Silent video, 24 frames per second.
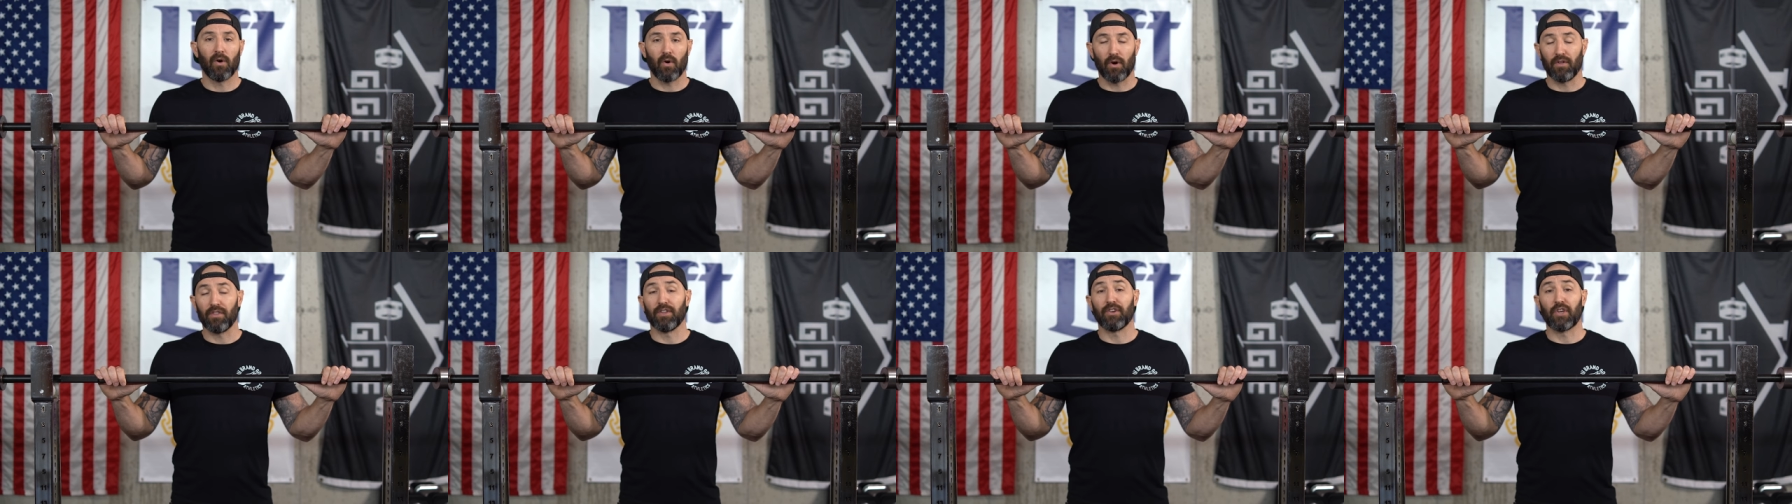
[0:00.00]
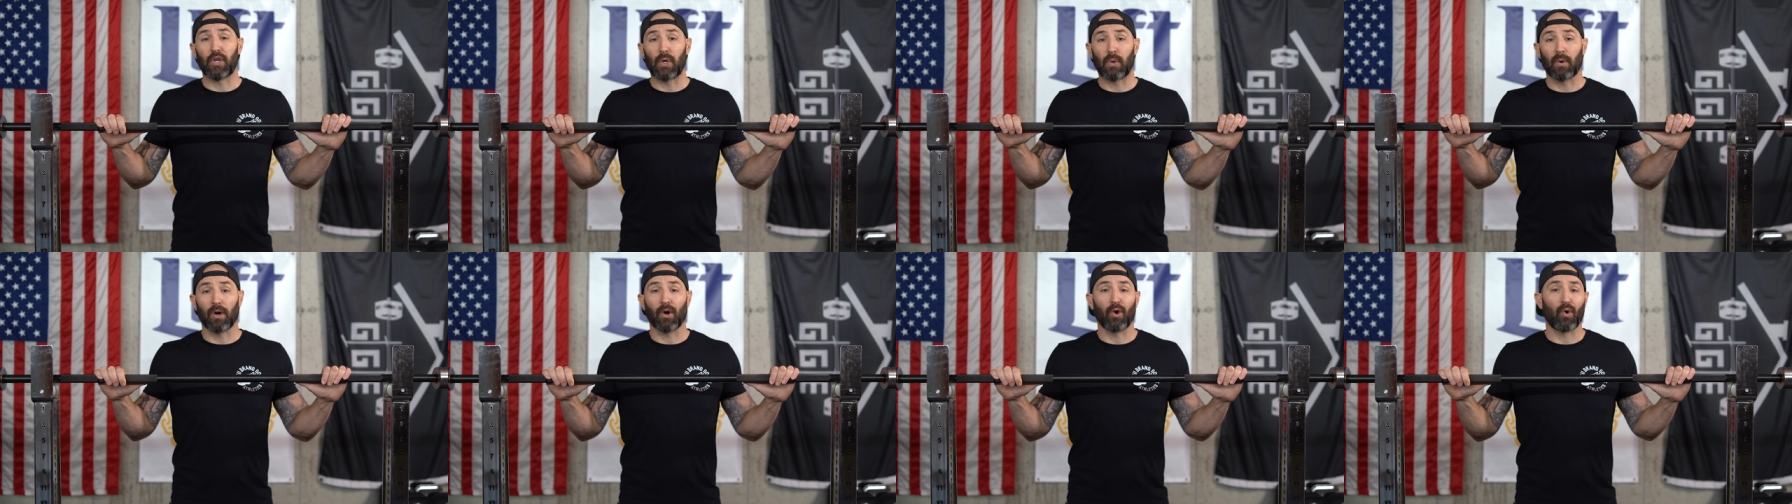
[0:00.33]
or the
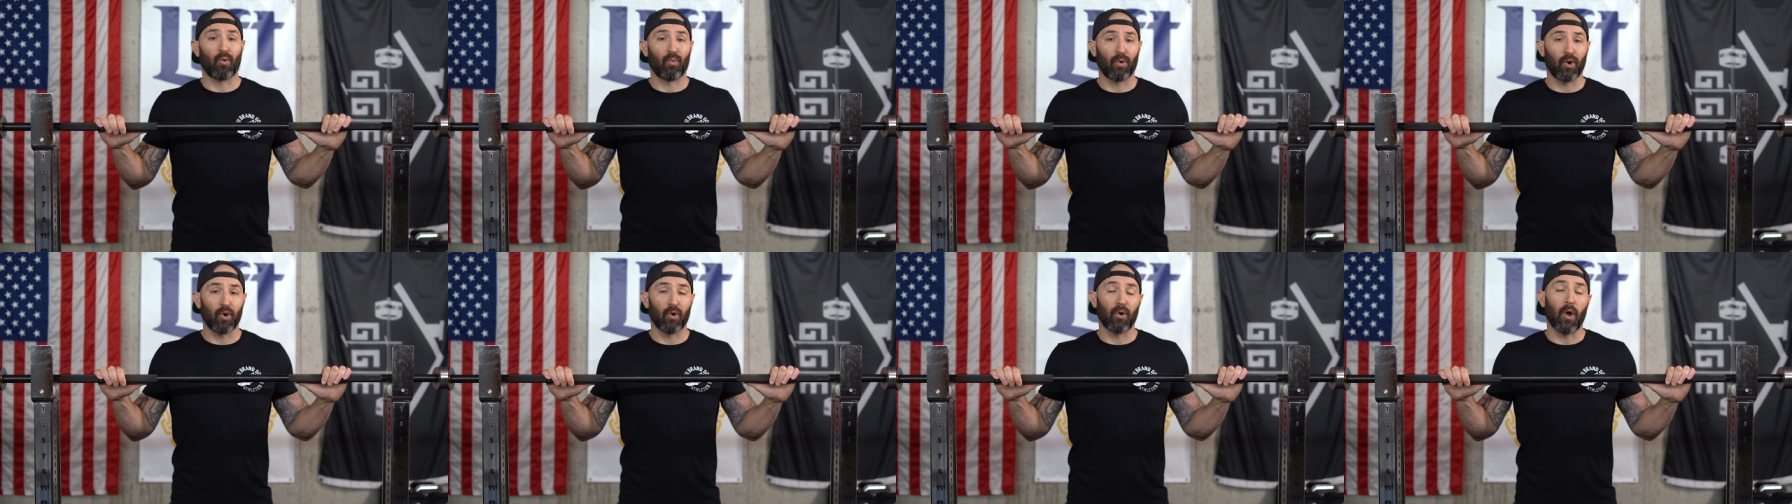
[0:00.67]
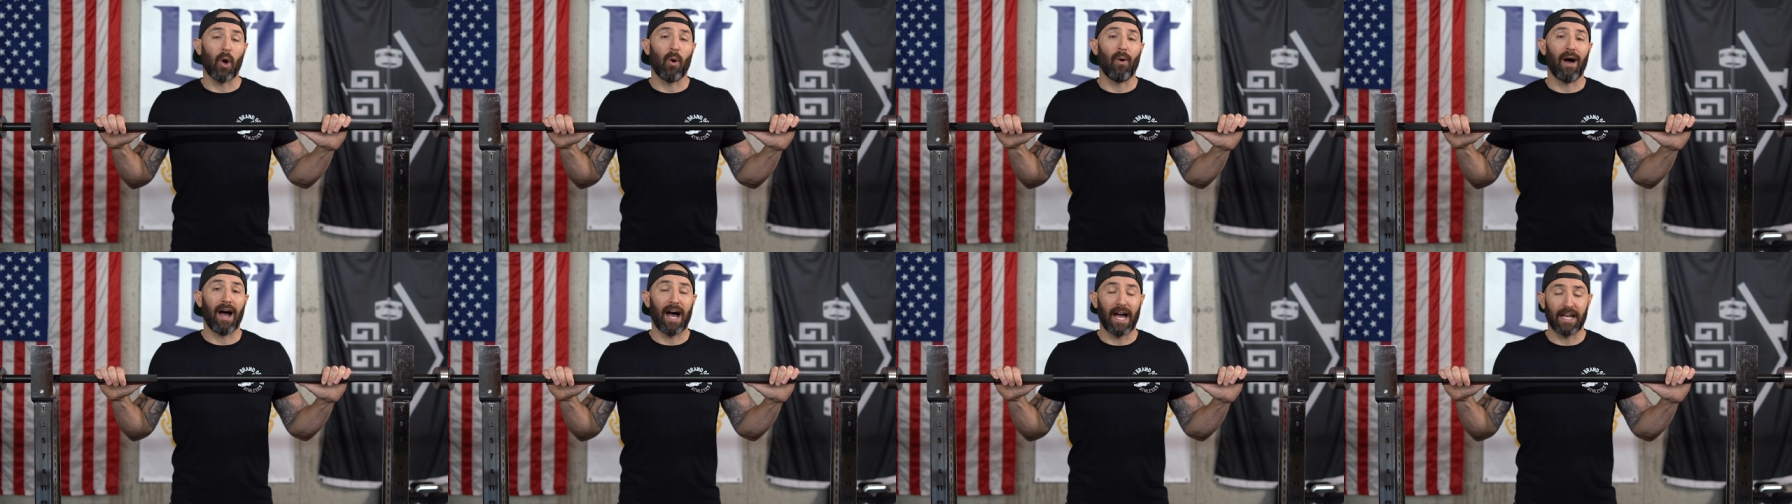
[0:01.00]
newer
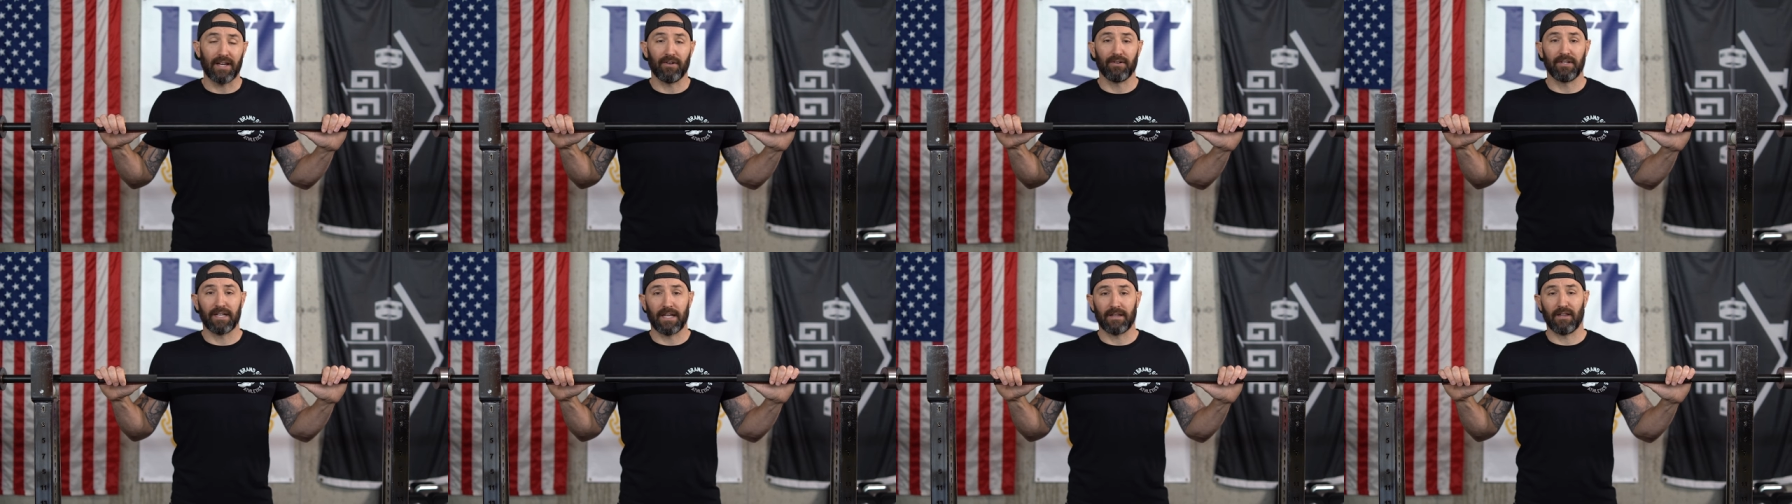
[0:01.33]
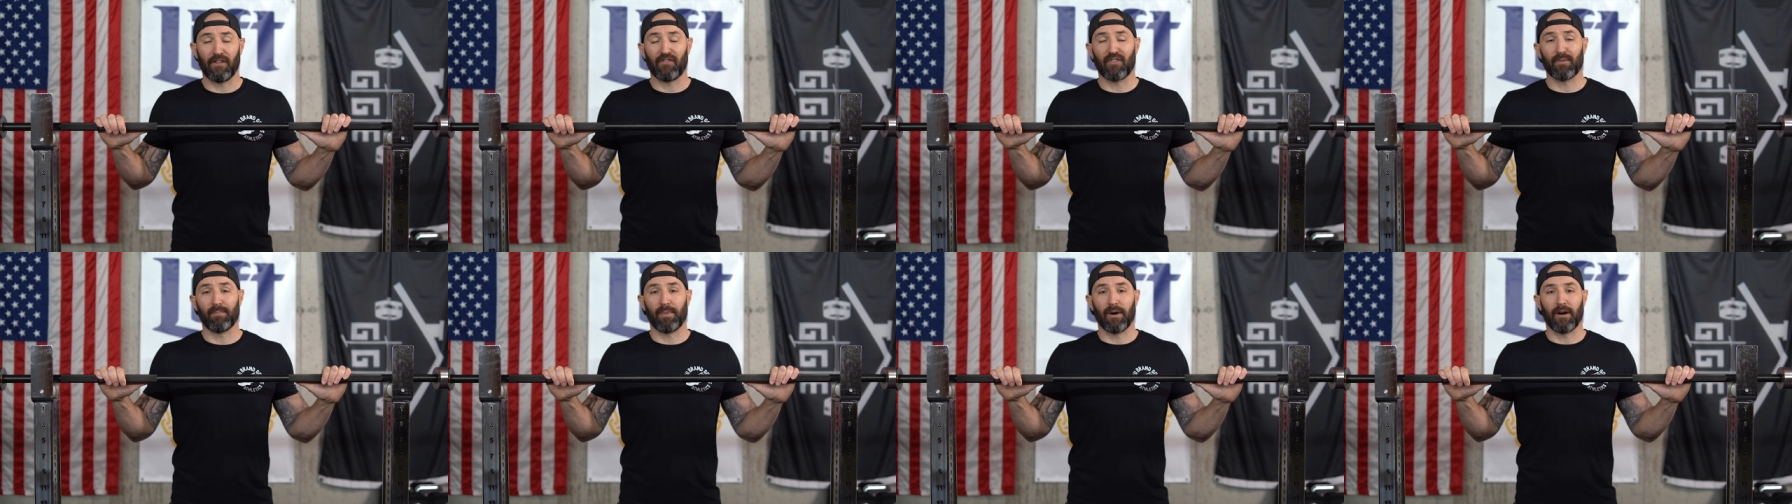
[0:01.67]
Rogue Ohio
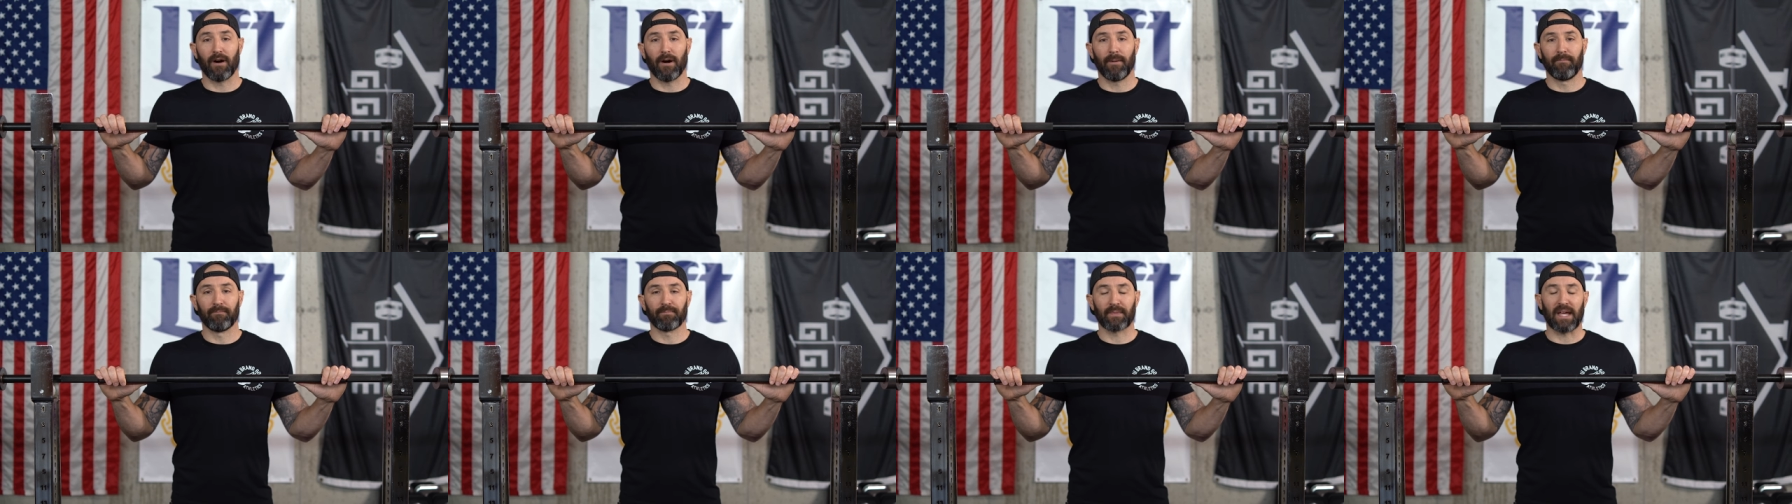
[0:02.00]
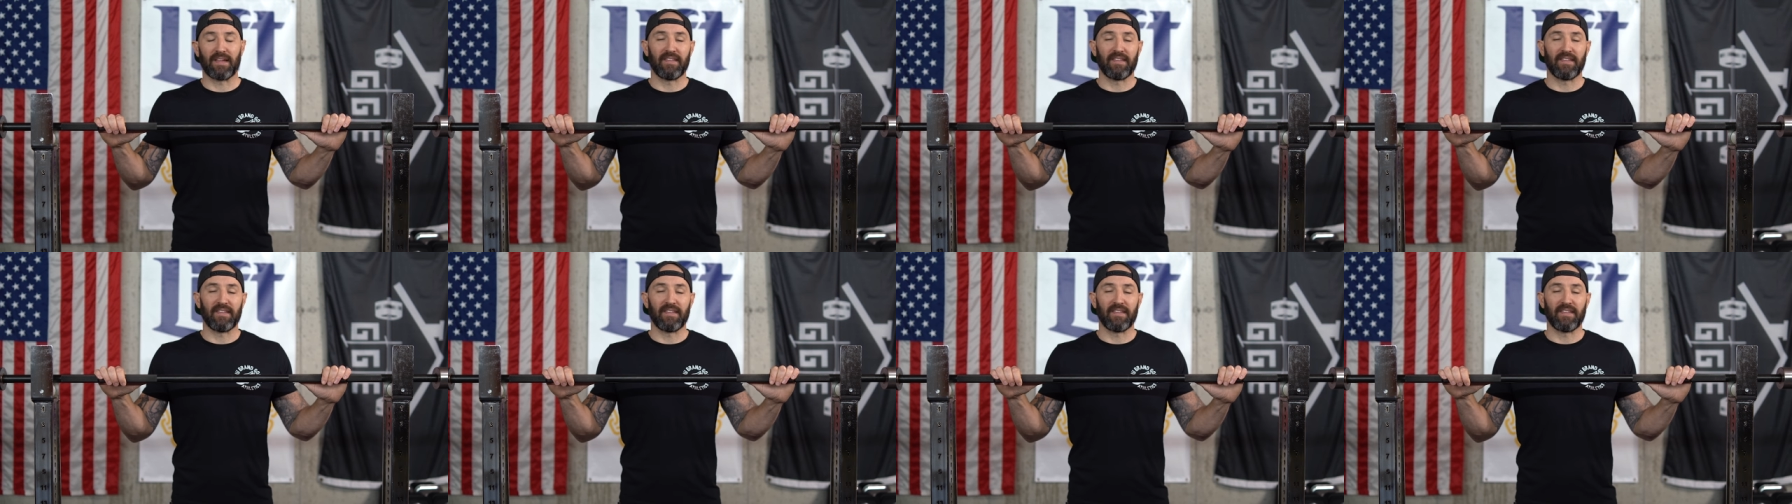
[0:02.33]
Deadlift Bar.